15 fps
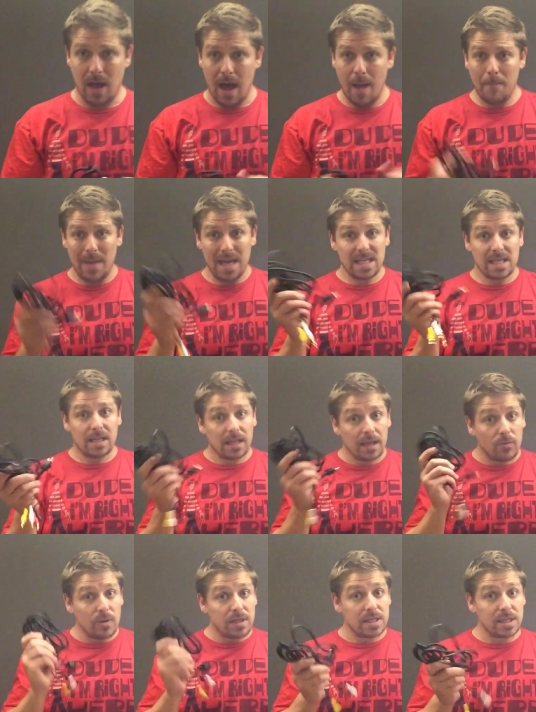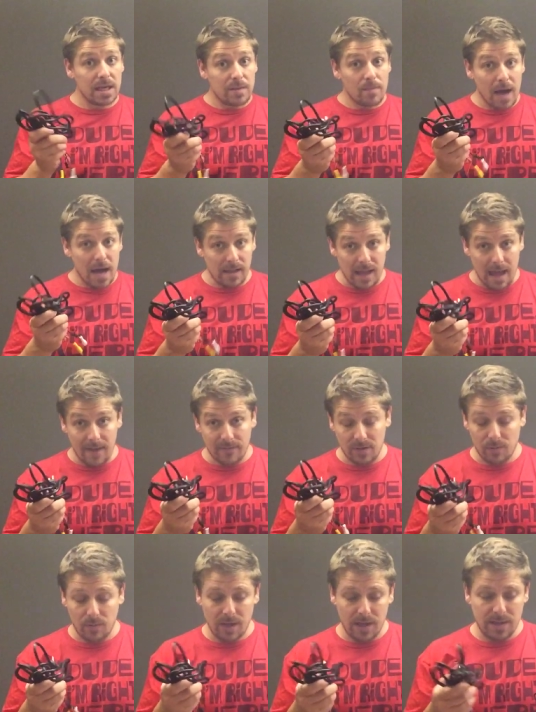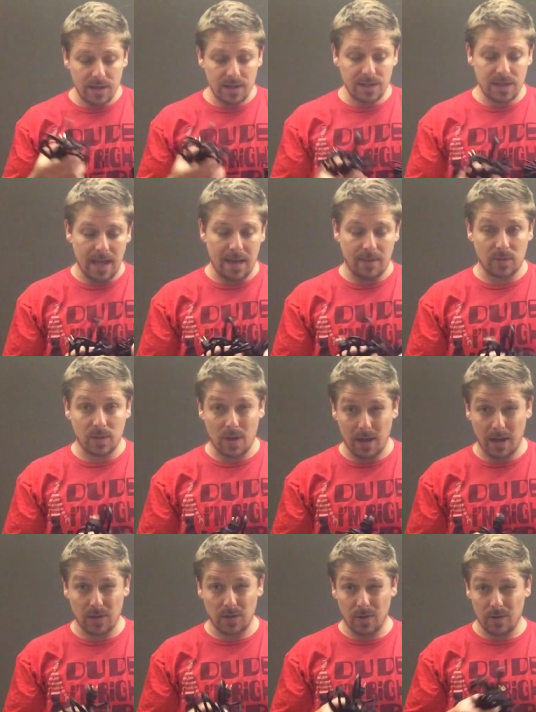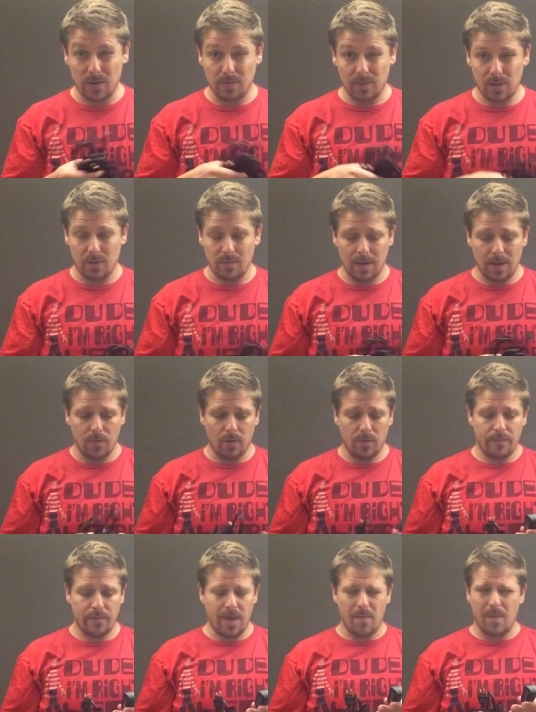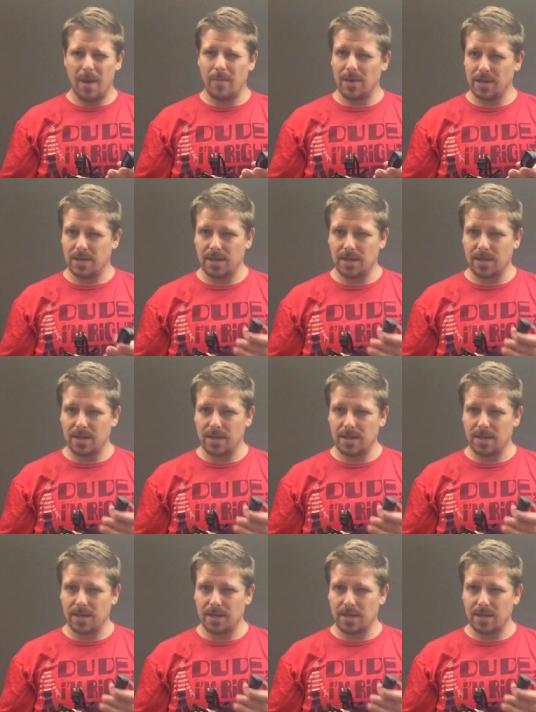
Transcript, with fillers: I'm basically risking my life to play these games so I can show them to you people. That might be a